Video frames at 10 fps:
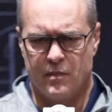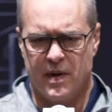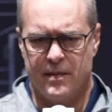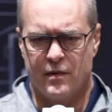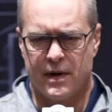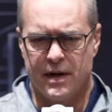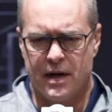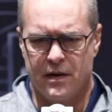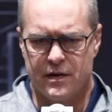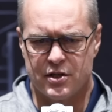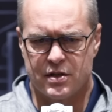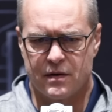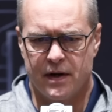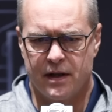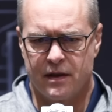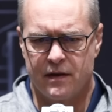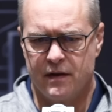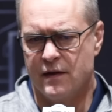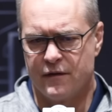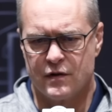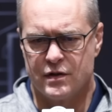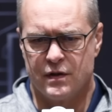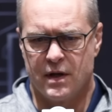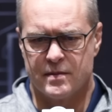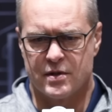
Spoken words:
maybe right now the strength in the first two games,